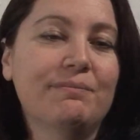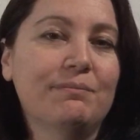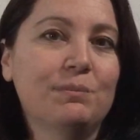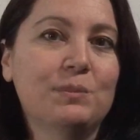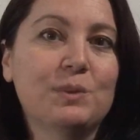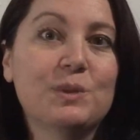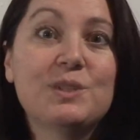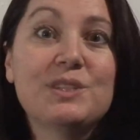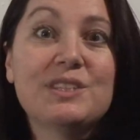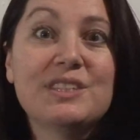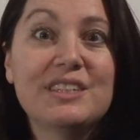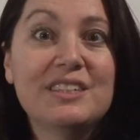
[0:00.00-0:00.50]

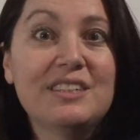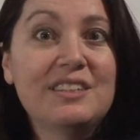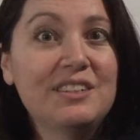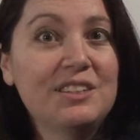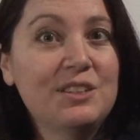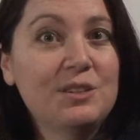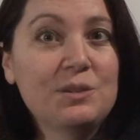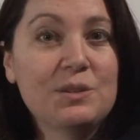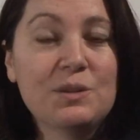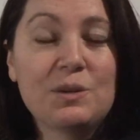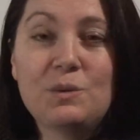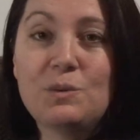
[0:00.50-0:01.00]
Proceed at
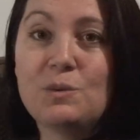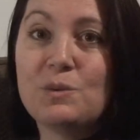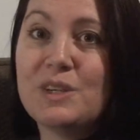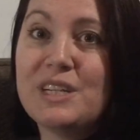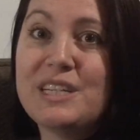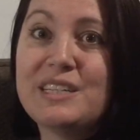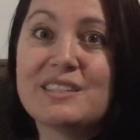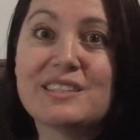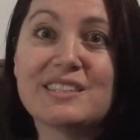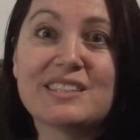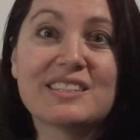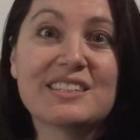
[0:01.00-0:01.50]
your own
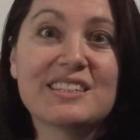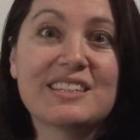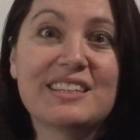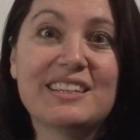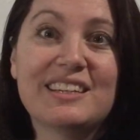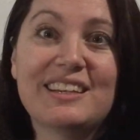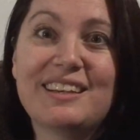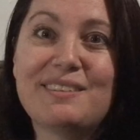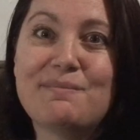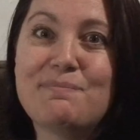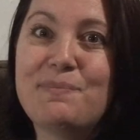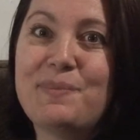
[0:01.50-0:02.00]
risk,
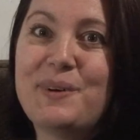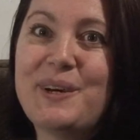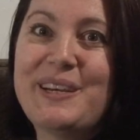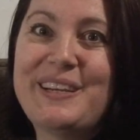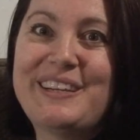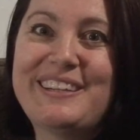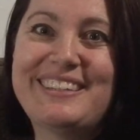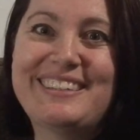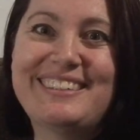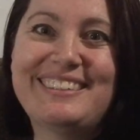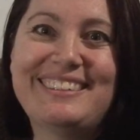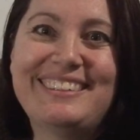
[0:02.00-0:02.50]

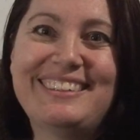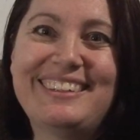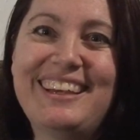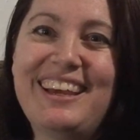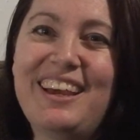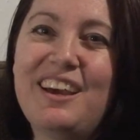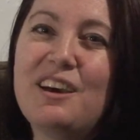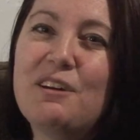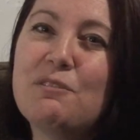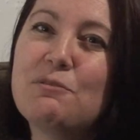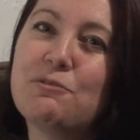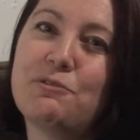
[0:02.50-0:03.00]
but
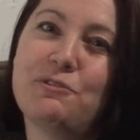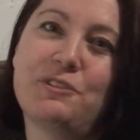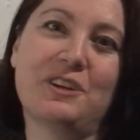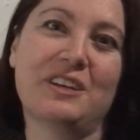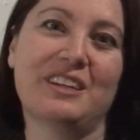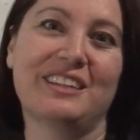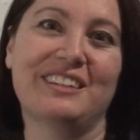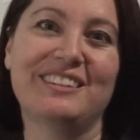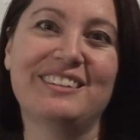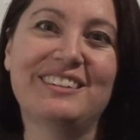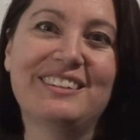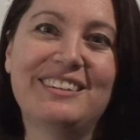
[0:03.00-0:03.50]
have fun,
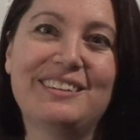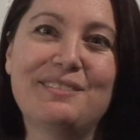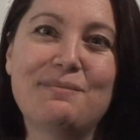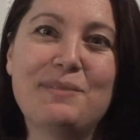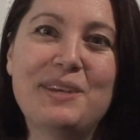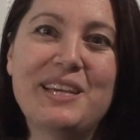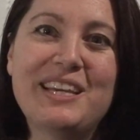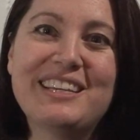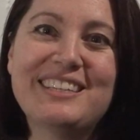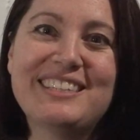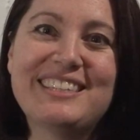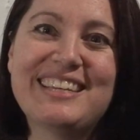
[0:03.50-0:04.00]

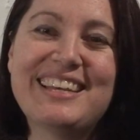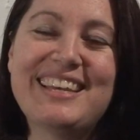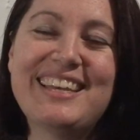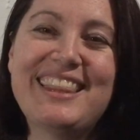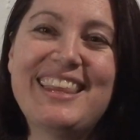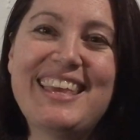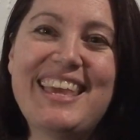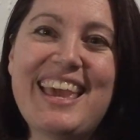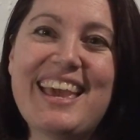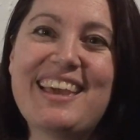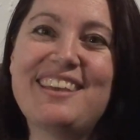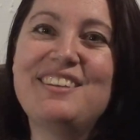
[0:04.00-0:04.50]
because at
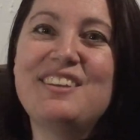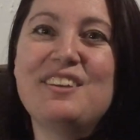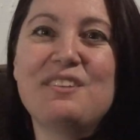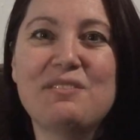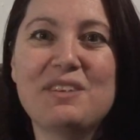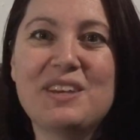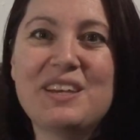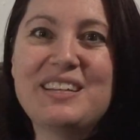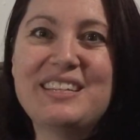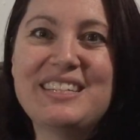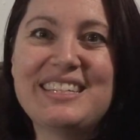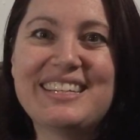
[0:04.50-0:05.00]
the end of
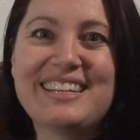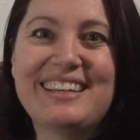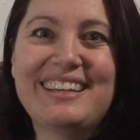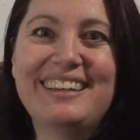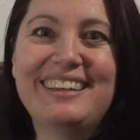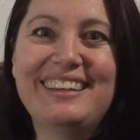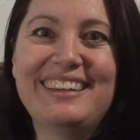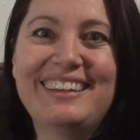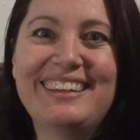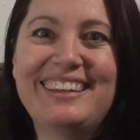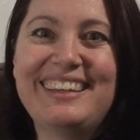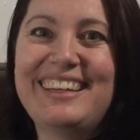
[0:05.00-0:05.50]
it,
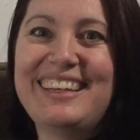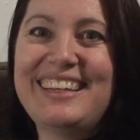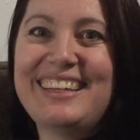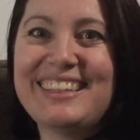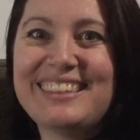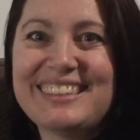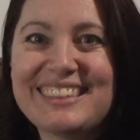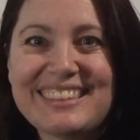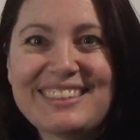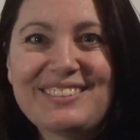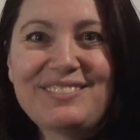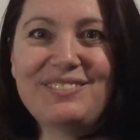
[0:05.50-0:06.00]

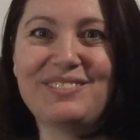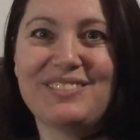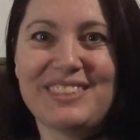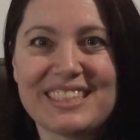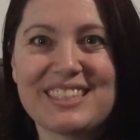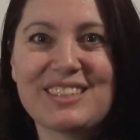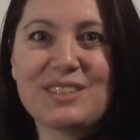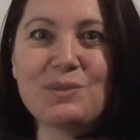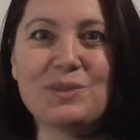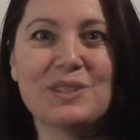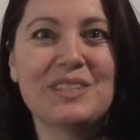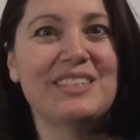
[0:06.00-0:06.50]

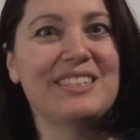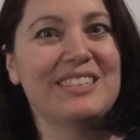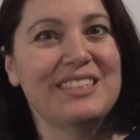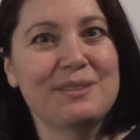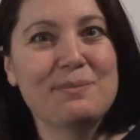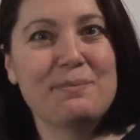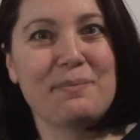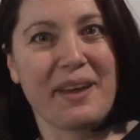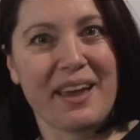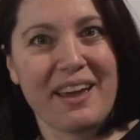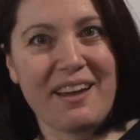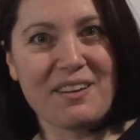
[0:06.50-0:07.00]
that's what it's
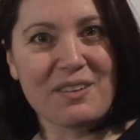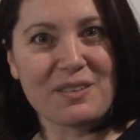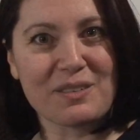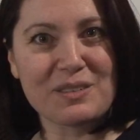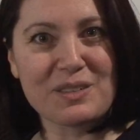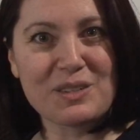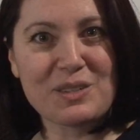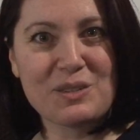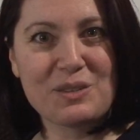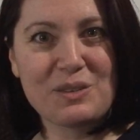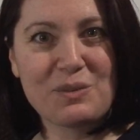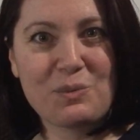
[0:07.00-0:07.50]
about.
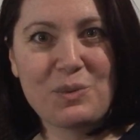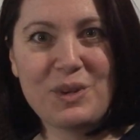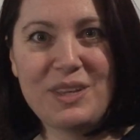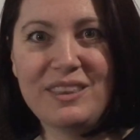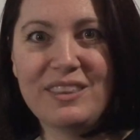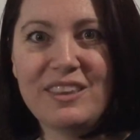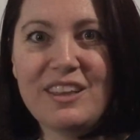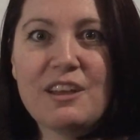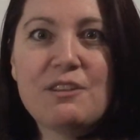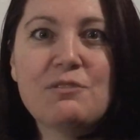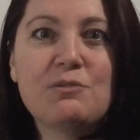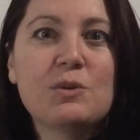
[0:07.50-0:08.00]
We
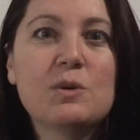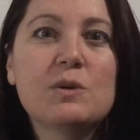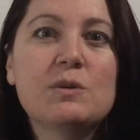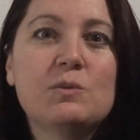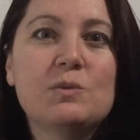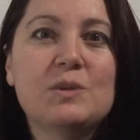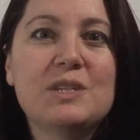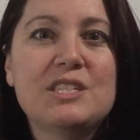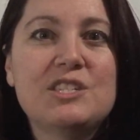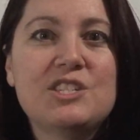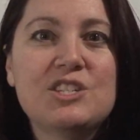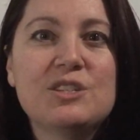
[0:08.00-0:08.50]
love what
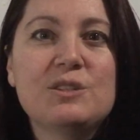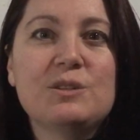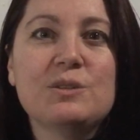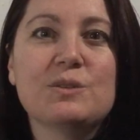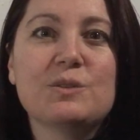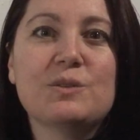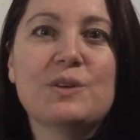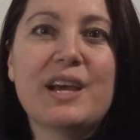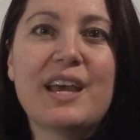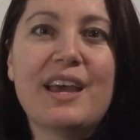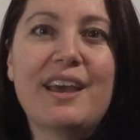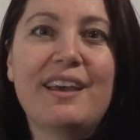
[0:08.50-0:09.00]
we
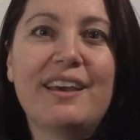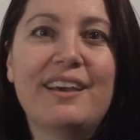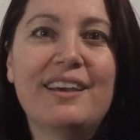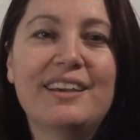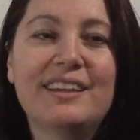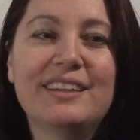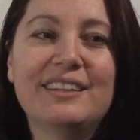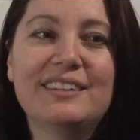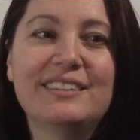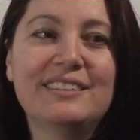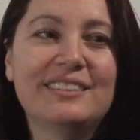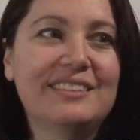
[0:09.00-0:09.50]
do,
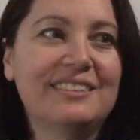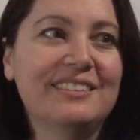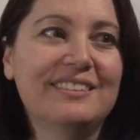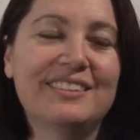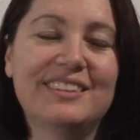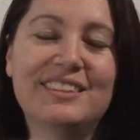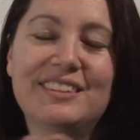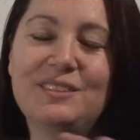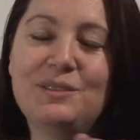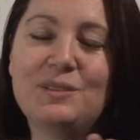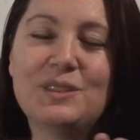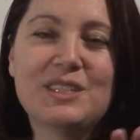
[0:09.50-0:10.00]
and
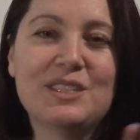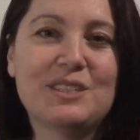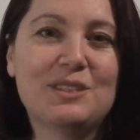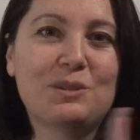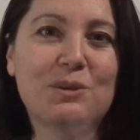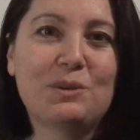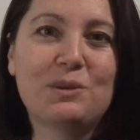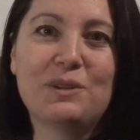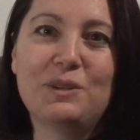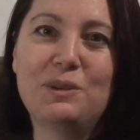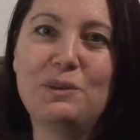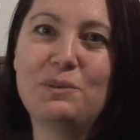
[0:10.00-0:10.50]
otherwise
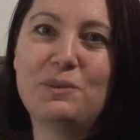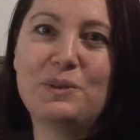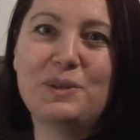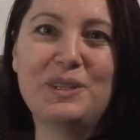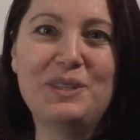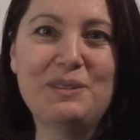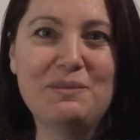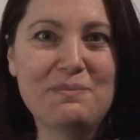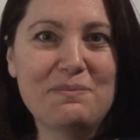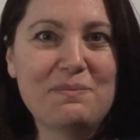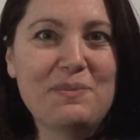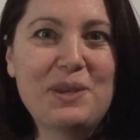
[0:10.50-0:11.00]
we
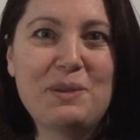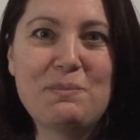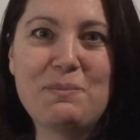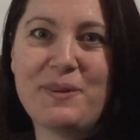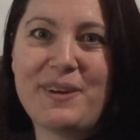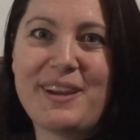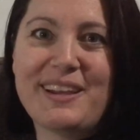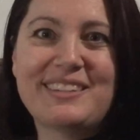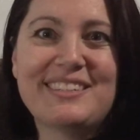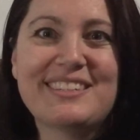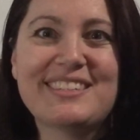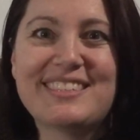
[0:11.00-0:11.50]
wouldn't be
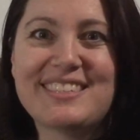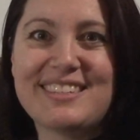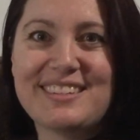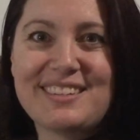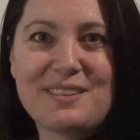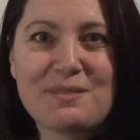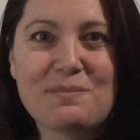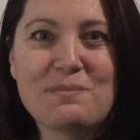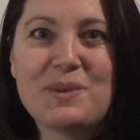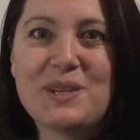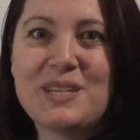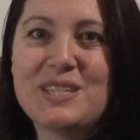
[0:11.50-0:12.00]
practicing
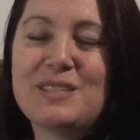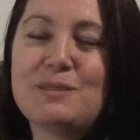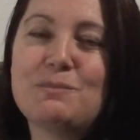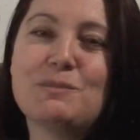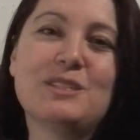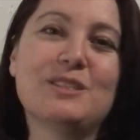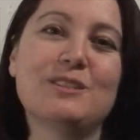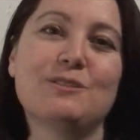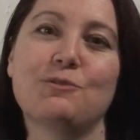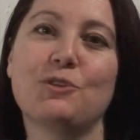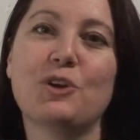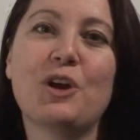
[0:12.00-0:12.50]
in
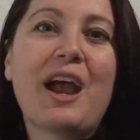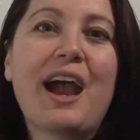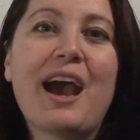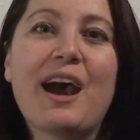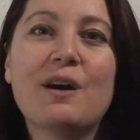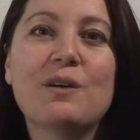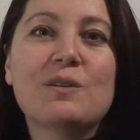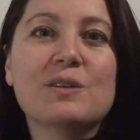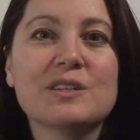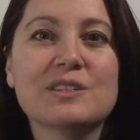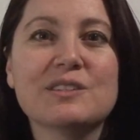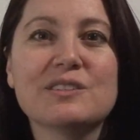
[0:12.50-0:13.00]
basements for
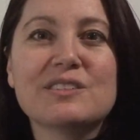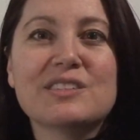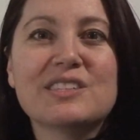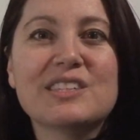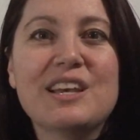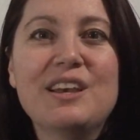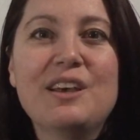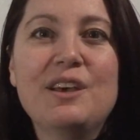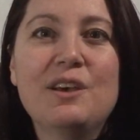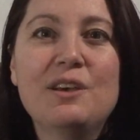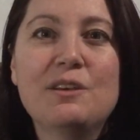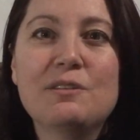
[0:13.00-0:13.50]
hours
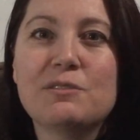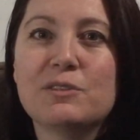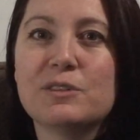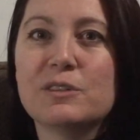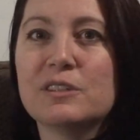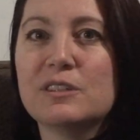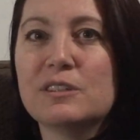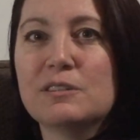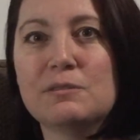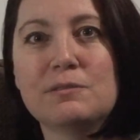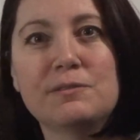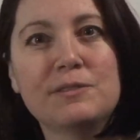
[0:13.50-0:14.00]

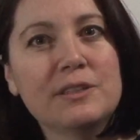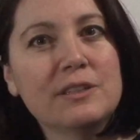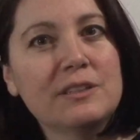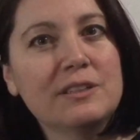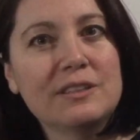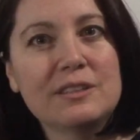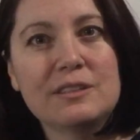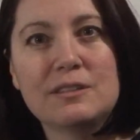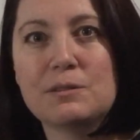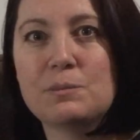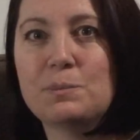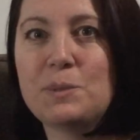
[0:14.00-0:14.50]
for very
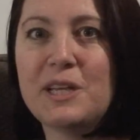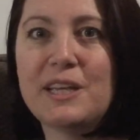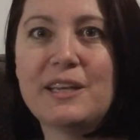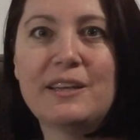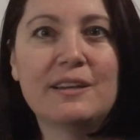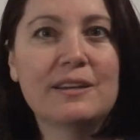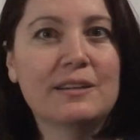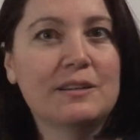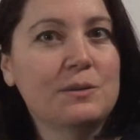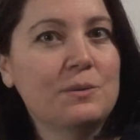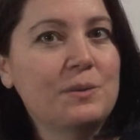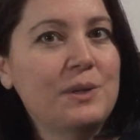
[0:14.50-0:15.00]
little pay
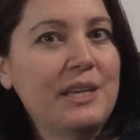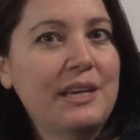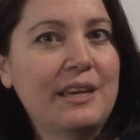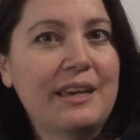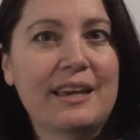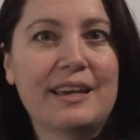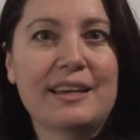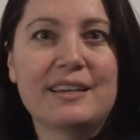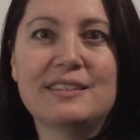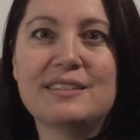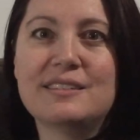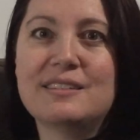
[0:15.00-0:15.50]
on a
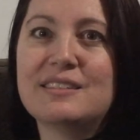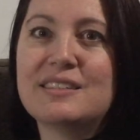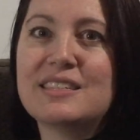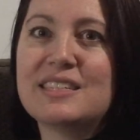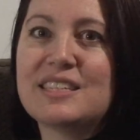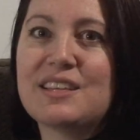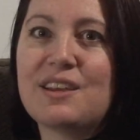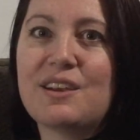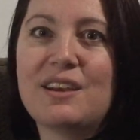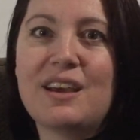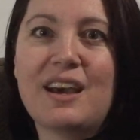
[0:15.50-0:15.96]
weekend,